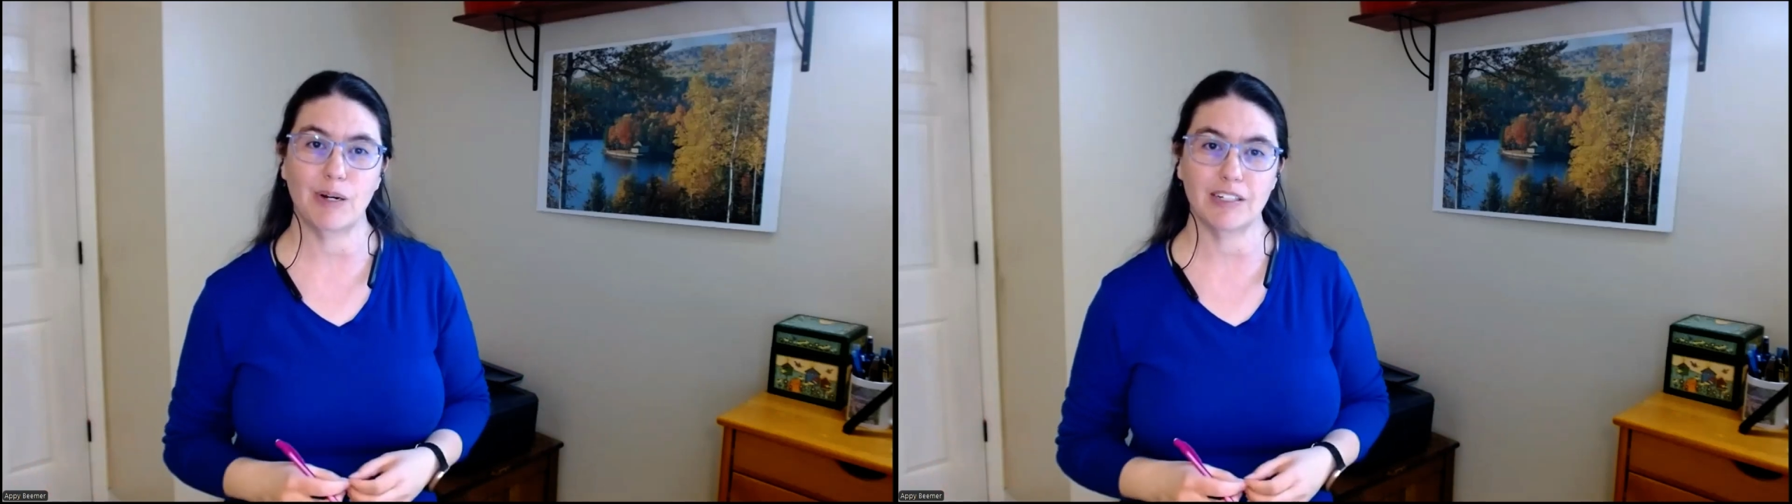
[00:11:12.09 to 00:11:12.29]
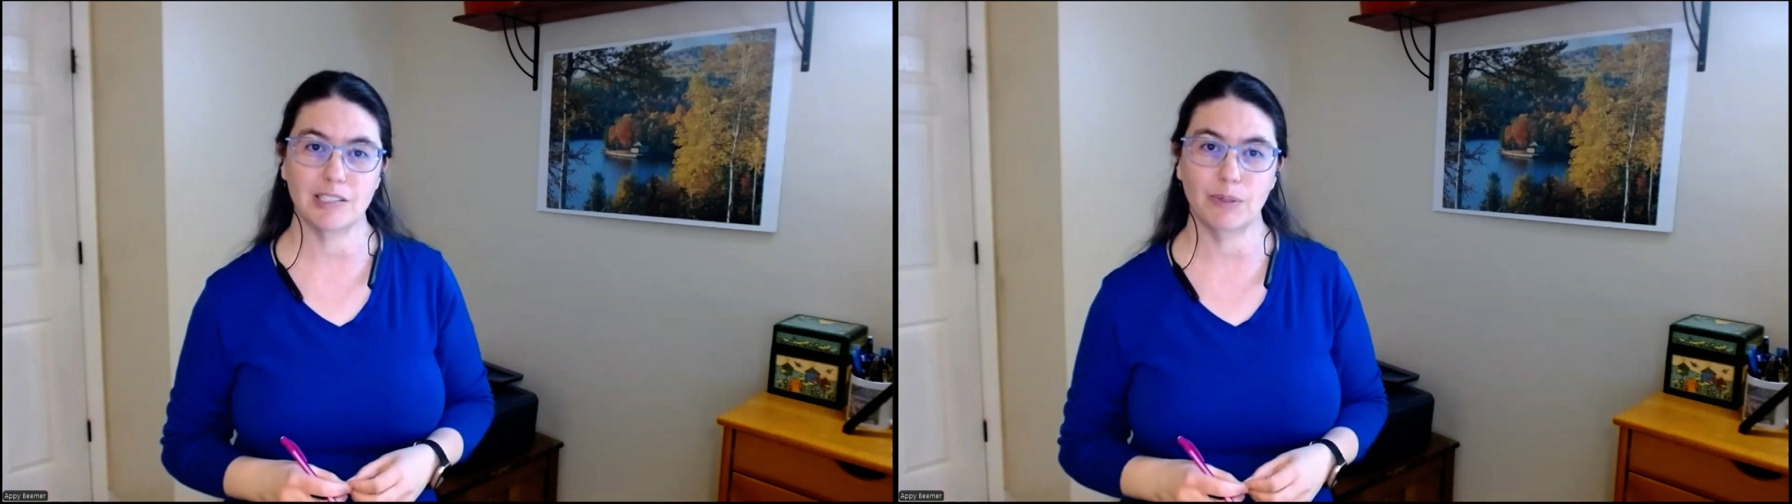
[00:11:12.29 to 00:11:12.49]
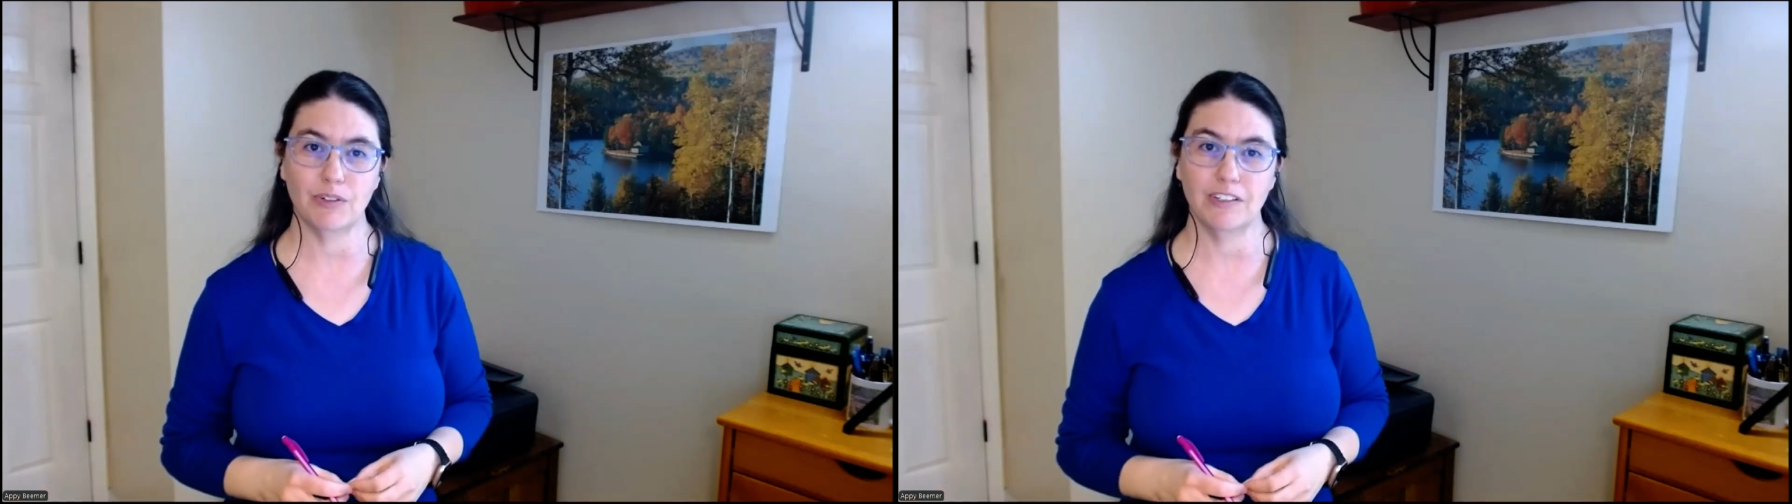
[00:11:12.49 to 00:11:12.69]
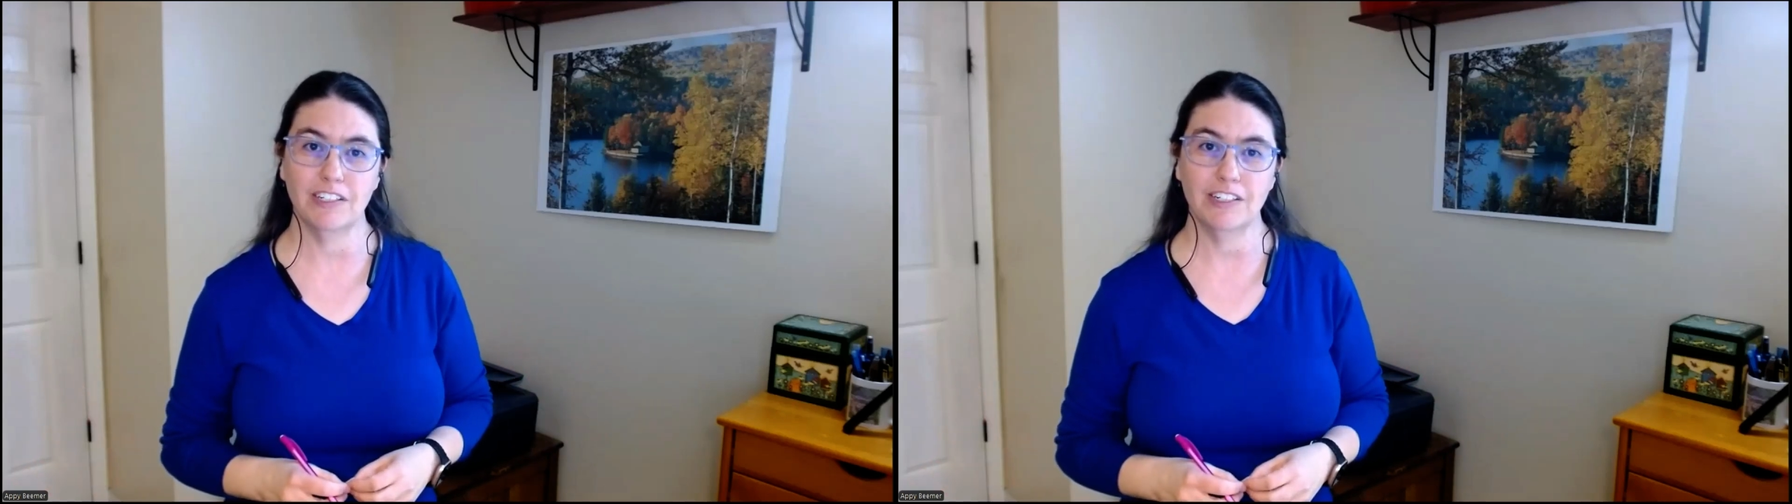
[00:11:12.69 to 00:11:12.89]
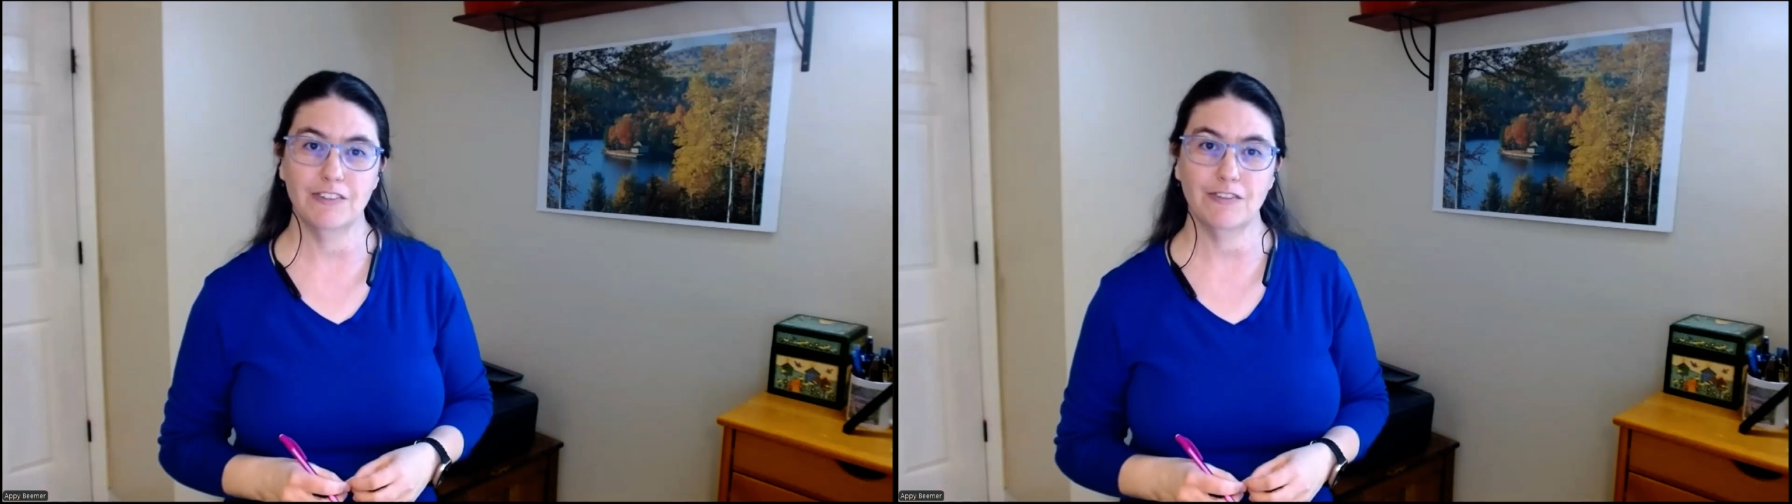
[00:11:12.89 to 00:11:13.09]
possible
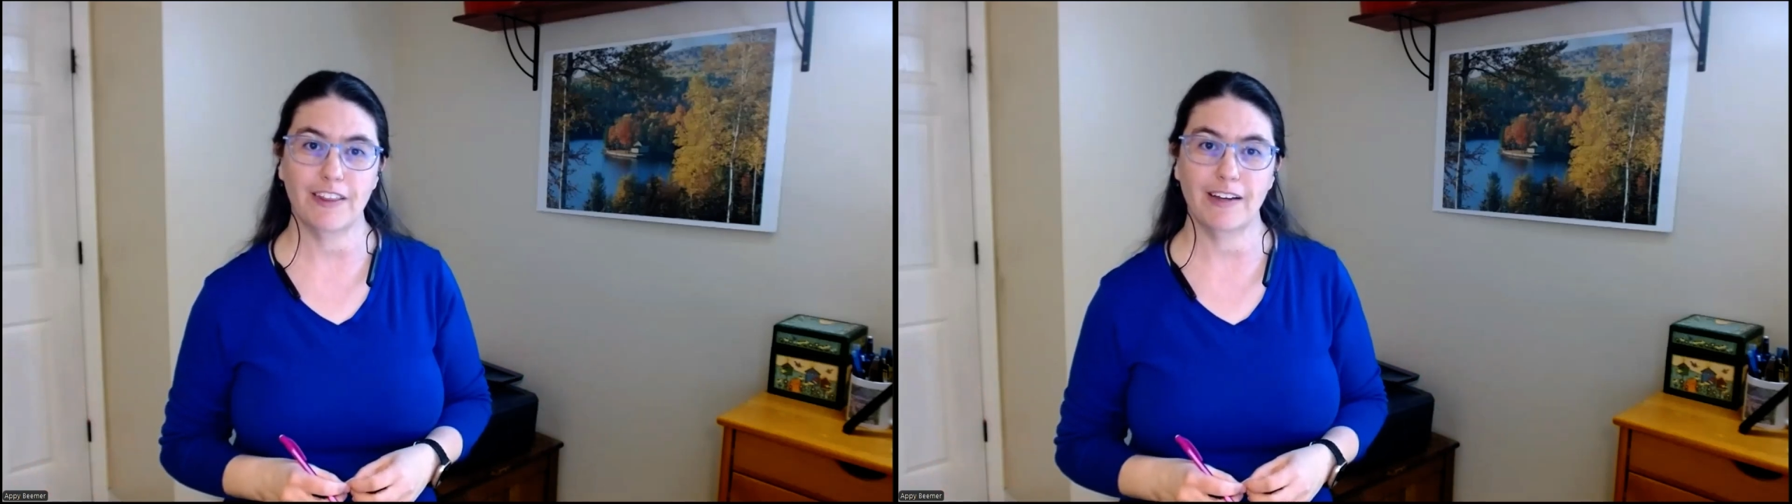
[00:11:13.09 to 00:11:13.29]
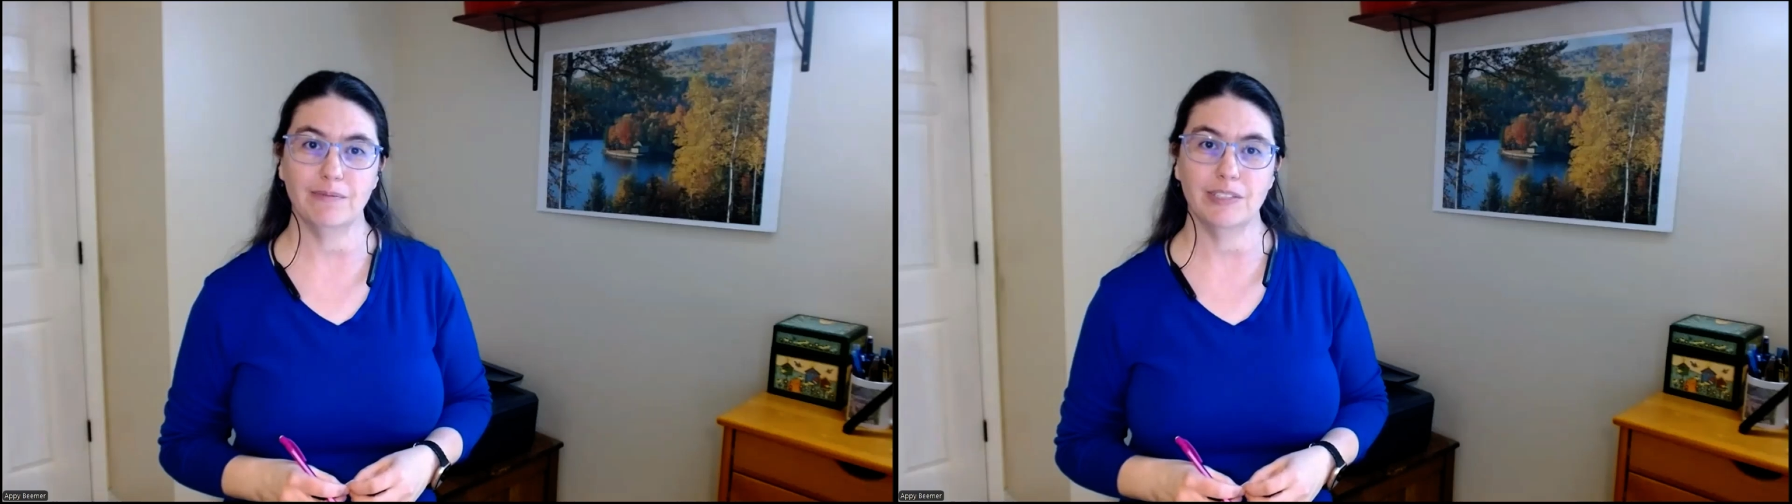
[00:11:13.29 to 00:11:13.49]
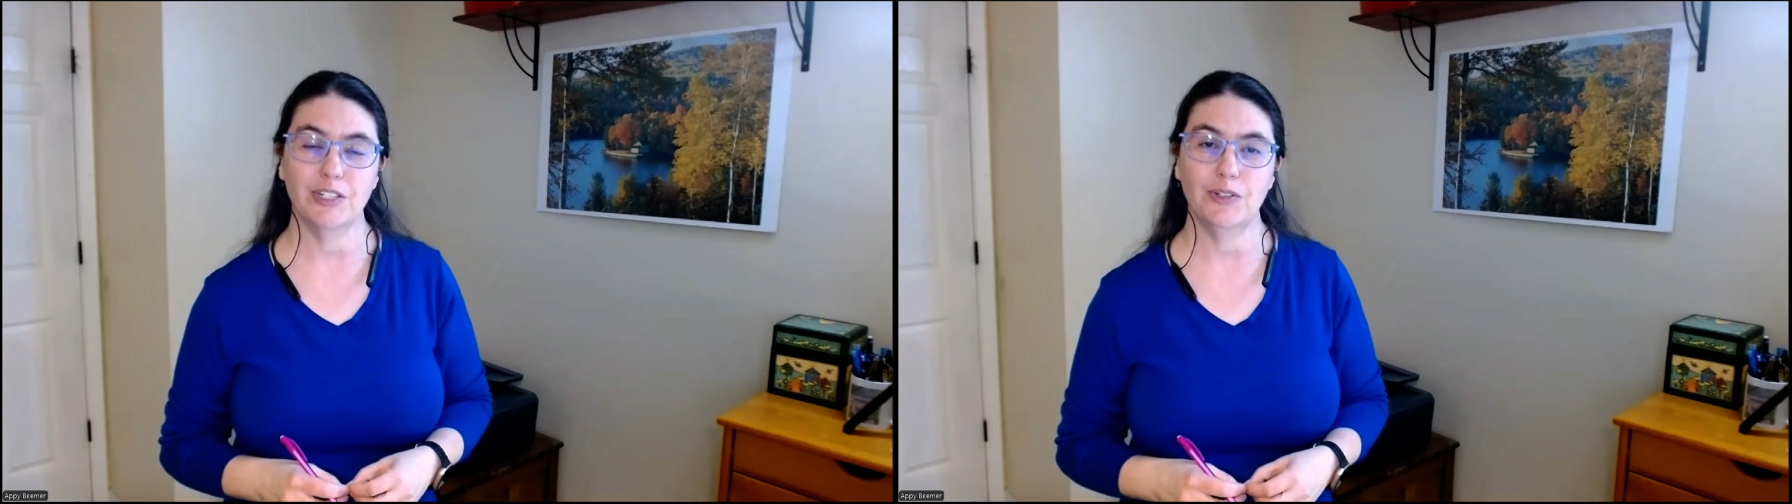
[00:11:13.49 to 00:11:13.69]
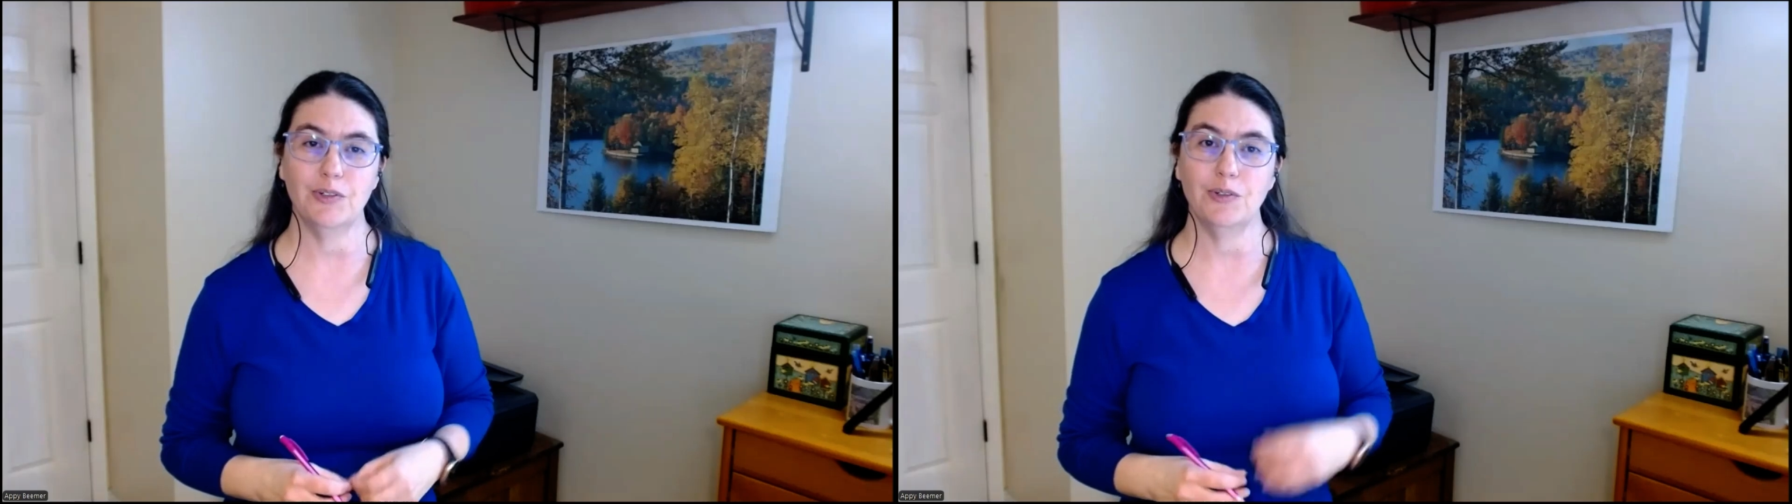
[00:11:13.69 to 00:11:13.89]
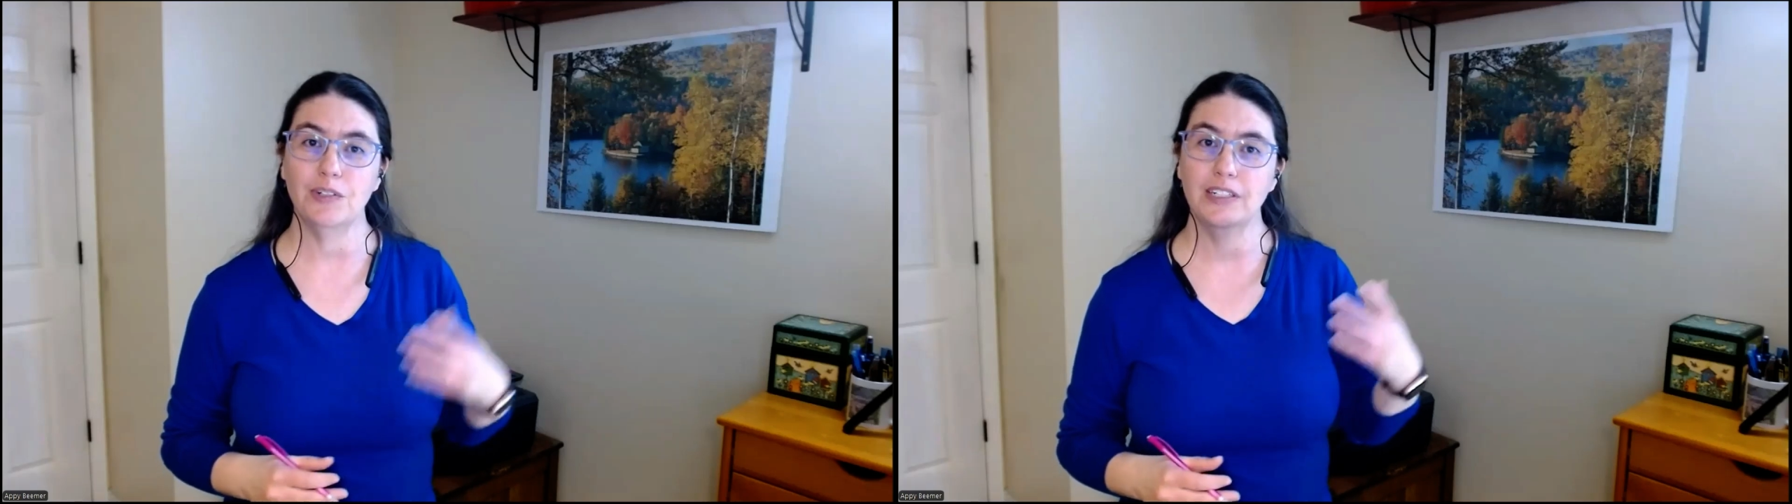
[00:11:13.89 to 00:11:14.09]
for them
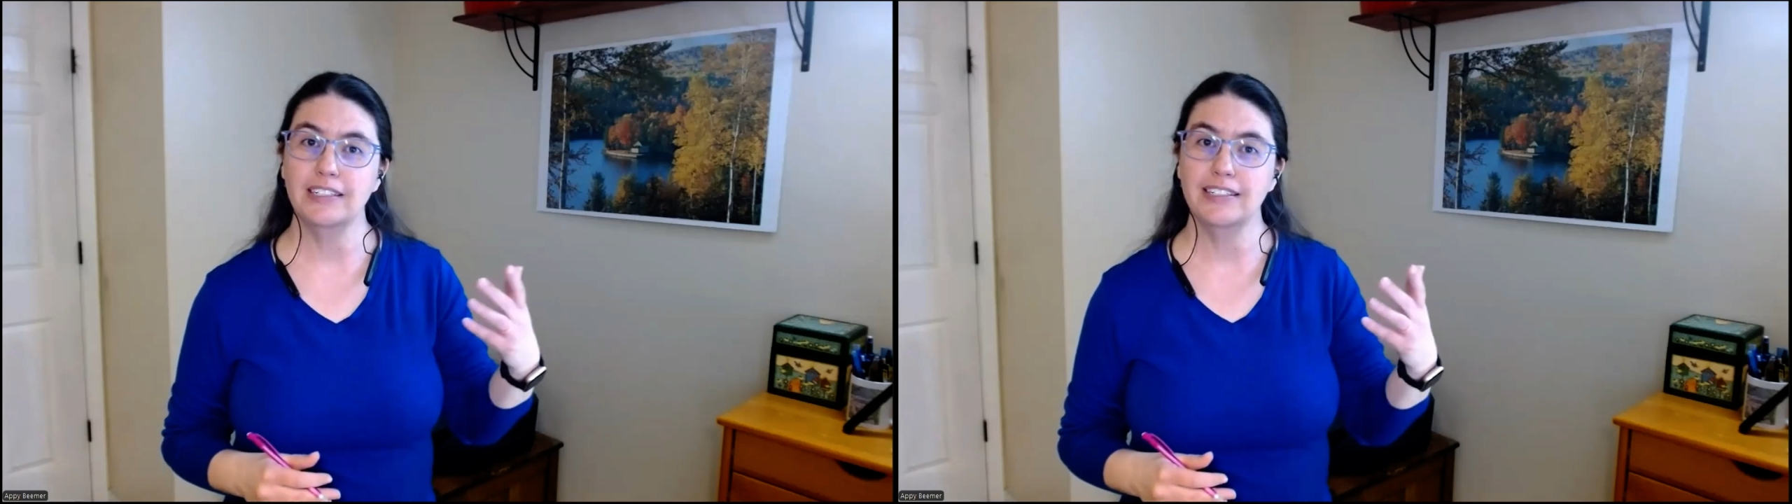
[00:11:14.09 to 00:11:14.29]
to